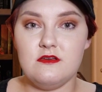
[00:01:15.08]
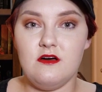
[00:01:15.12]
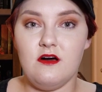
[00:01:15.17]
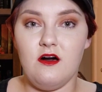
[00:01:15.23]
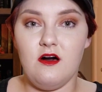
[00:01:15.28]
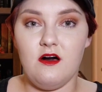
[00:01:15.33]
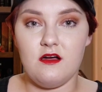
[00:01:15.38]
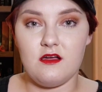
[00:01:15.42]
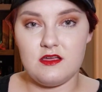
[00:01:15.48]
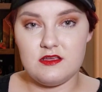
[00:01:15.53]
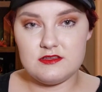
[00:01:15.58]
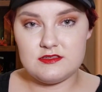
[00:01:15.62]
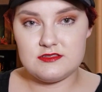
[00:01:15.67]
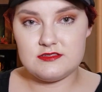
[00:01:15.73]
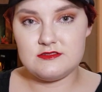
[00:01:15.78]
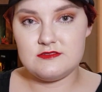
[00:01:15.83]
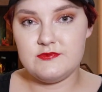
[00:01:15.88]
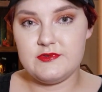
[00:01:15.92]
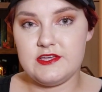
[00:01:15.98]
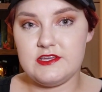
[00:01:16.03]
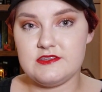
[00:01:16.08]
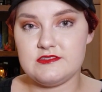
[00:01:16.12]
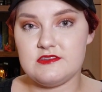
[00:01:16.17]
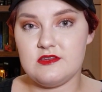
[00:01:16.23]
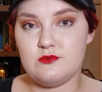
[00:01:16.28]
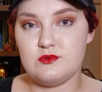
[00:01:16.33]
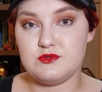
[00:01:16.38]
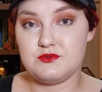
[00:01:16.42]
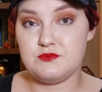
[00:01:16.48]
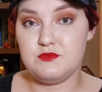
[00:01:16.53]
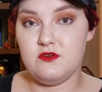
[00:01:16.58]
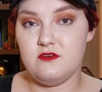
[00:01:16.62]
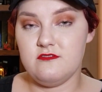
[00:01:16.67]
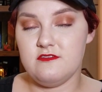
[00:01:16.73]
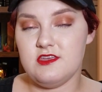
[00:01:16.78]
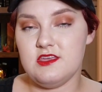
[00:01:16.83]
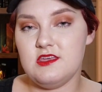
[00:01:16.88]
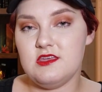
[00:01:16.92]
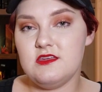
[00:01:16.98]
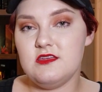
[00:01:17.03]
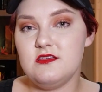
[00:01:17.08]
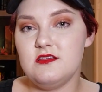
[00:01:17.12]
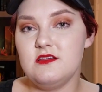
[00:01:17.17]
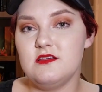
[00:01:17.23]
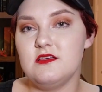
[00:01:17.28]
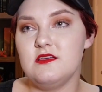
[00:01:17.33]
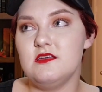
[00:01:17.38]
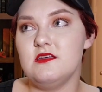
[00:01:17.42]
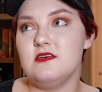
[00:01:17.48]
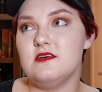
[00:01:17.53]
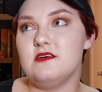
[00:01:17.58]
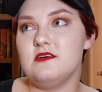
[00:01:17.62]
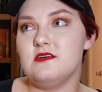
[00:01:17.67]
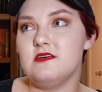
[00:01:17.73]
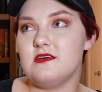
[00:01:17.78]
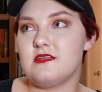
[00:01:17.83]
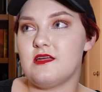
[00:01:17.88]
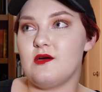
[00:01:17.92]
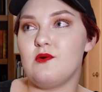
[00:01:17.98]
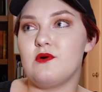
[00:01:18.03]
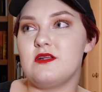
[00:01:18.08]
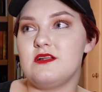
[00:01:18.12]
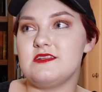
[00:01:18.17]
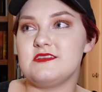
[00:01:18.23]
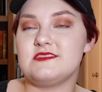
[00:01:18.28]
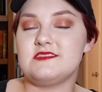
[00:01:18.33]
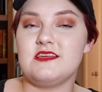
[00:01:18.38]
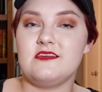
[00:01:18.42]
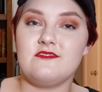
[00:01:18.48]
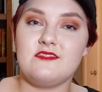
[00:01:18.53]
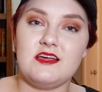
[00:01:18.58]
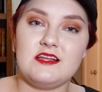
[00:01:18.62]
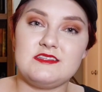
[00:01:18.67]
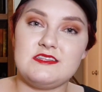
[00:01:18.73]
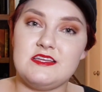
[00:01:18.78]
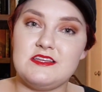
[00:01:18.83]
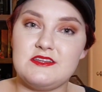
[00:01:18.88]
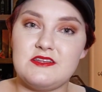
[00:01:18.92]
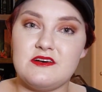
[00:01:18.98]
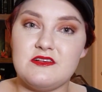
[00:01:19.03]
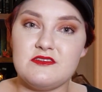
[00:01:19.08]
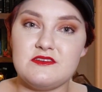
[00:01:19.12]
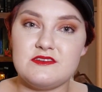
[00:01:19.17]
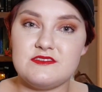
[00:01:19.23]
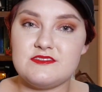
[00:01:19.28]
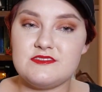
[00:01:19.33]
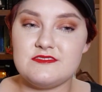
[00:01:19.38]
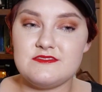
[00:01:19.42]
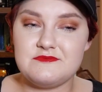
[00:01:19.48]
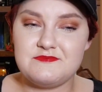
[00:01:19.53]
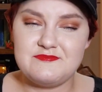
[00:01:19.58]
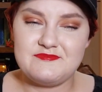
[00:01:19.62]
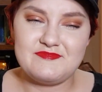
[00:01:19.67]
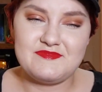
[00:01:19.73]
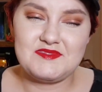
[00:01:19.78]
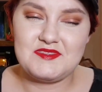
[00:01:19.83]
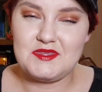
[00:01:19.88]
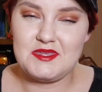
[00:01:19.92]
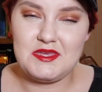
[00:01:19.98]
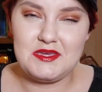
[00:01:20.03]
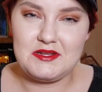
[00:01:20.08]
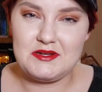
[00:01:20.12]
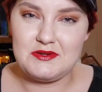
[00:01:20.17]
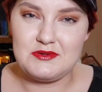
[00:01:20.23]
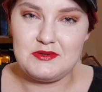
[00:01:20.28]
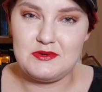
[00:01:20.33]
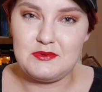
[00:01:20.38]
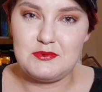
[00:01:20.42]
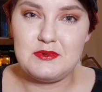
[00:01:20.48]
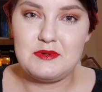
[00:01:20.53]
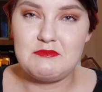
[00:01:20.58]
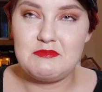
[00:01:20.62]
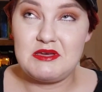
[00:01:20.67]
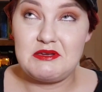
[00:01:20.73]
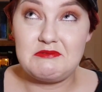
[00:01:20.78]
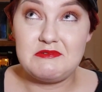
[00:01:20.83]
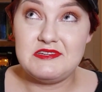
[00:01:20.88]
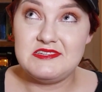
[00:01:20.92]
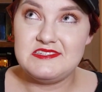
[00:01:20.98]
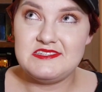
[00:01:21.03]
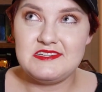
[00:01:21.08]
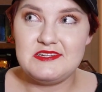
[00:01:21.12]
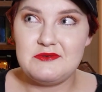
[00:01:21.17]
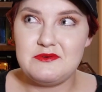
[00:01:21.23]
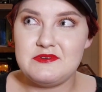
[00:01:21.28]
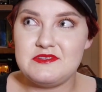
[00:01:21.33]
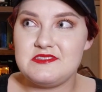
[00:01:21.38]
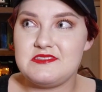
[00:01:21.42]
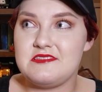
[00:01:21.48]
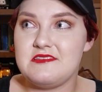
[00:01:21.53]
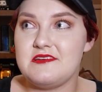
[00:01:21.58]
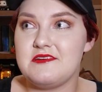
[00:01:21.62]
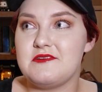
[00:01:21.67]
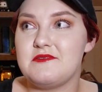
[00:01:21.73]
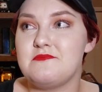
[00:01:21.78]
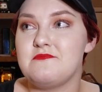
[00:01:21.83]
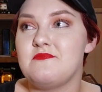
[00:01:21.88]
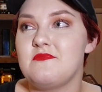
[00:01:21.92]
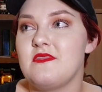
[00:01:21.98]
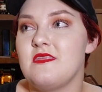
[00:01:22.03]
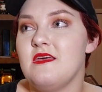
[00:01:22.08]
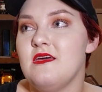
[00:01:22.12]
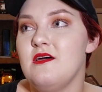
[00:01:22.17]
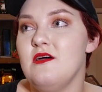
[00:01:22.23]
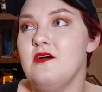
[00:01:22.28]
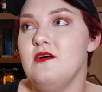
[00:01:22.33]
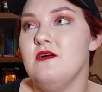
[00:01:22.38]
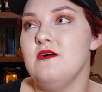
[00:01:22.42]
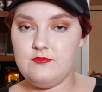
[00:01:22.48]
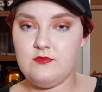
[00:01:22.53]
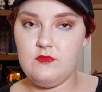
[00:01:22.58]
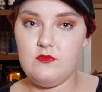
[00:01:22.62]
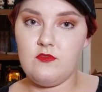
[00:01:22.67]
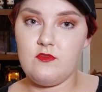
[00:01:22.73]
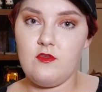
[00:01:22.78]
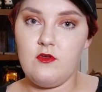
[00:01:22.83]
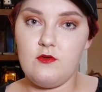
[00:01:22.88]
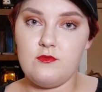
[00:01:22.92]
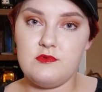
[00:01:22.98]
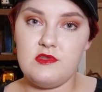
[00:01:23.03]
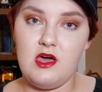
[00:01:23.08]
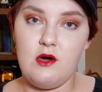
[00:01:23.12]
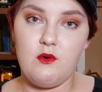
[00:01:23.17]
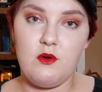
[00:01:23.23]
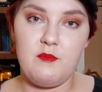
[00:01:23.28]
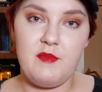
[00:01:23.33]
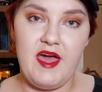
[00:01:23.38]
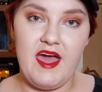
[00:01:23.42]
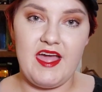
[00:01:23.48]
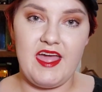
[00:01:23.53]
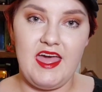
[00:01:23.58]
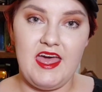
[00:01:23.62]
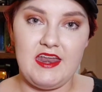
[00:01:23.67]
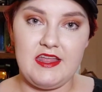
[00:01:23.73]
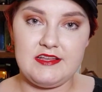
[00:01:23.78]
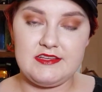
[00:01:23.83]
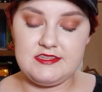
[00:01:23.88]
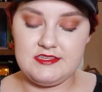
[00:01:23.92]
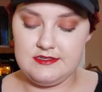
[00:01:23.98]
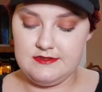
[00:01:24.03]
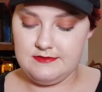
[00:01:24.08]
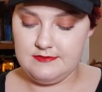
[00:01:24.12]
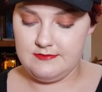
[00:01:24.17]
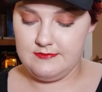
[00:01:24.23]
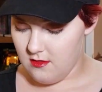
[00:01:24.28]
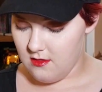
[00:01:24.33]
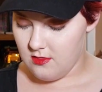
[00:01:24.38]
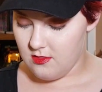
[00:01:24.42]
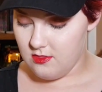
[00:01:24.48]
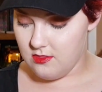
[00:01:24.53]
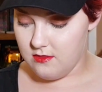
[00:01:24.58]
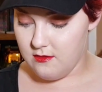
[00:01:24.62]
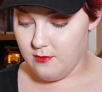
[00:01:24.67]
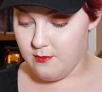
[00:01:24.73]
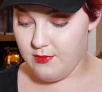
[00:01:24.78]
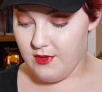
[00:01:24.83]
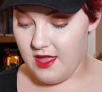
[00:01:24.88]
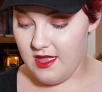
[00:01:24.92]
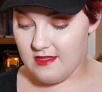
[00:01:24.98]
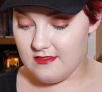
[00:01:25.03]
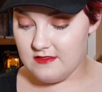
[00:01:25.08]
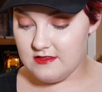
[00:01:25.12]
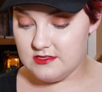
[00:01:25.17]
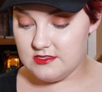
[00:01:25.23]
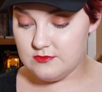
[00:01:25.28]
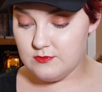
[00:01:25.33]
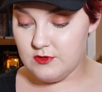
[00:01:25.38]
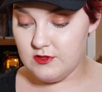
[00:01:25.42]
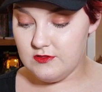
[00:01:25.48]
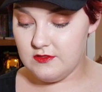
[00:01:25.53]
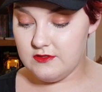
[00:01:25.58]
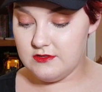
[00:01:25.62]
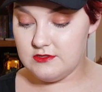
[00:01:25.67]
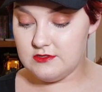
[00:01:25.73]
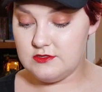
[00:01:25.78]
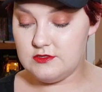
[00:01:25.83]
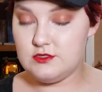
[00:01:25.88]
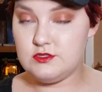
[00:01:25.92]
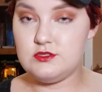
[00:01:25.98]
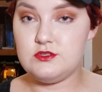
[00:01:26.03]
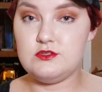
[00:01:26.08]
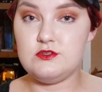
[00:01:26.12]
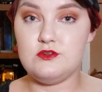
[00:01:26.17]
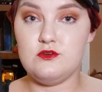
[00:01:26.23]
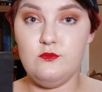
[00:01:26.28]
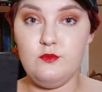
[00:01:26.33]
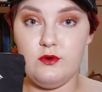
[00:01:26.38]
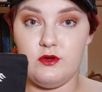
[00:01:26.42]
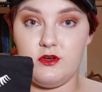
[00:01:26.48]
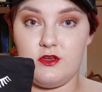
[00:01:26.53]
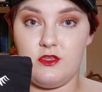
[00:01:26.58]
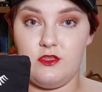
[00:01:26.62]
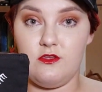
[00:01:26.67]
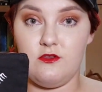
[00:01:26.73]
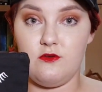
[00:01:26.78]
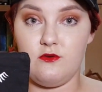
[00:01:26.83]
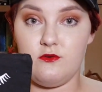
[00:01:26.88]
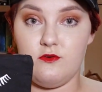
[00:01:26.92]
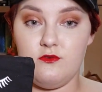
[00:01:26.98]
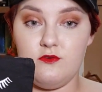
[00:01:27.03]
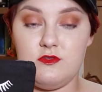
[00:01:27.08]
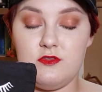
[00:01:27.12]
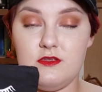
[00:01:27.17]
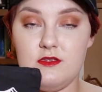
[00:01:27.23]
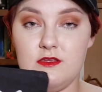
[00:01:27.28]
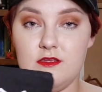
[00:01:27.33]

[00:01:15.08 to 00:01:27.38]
August because I was moving and I wanted to save that $10. I don't know what my reasoning was there. So now we're back at it. The bag this month is super cute.